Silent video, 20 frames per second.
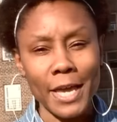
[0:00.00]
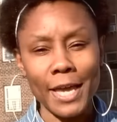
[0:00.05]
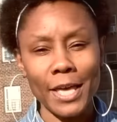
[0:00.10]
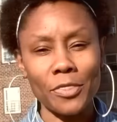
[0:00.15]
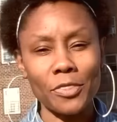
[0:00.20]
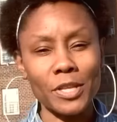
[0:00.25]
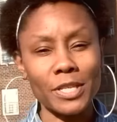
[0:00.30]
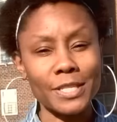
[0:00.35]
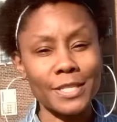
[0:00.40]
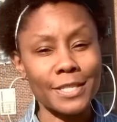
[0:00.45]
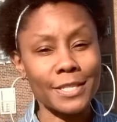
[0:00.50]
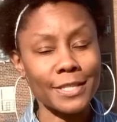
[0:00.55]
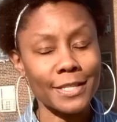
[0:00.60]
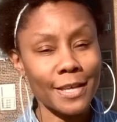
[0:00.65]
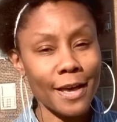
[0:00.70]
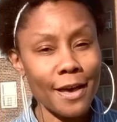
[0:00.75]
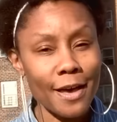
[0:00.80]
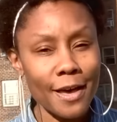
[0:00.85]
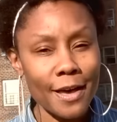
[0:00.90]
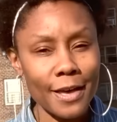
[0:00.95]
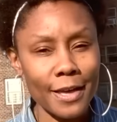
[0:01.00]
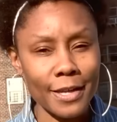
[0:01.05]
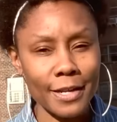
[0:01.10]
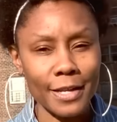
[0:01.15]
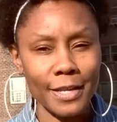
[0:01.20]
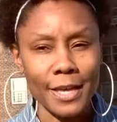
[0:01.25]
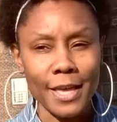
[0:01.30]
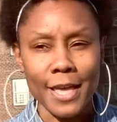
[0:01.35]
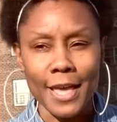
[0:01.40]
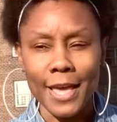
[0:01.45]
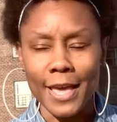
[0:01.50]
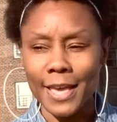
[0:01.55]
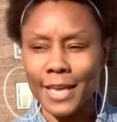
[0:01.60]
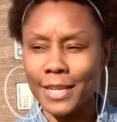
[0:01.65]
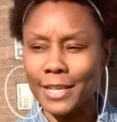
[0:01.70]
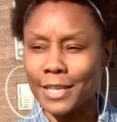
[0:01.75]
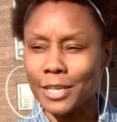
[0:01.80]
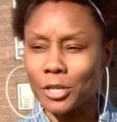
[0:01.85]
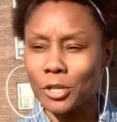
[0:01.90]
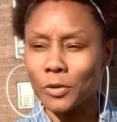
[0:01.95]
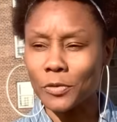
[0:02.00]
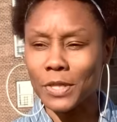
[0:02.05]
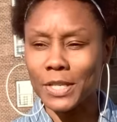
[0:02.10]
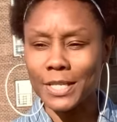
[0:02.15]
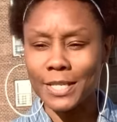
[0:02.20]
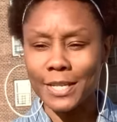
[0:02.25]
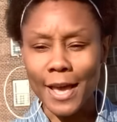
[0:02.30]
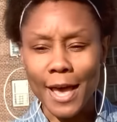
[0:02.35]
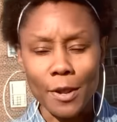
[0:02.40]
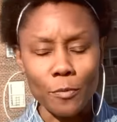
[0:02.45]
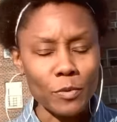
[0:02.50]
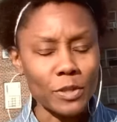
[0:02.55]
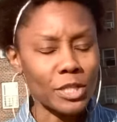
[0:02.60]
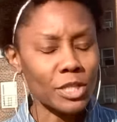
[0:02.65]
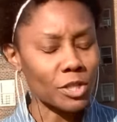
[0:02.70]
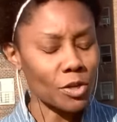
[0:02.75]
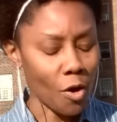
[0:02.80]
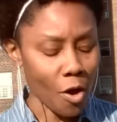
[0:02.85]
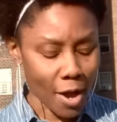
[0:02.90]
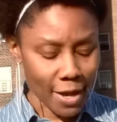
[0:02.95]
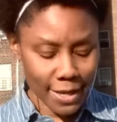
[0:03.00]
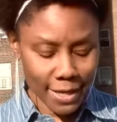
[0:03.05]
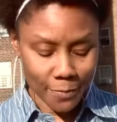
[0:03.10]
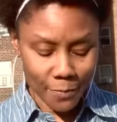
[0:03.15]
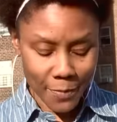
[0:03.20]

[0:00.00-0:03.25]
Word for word: and the sun. And, you know, the dad was talking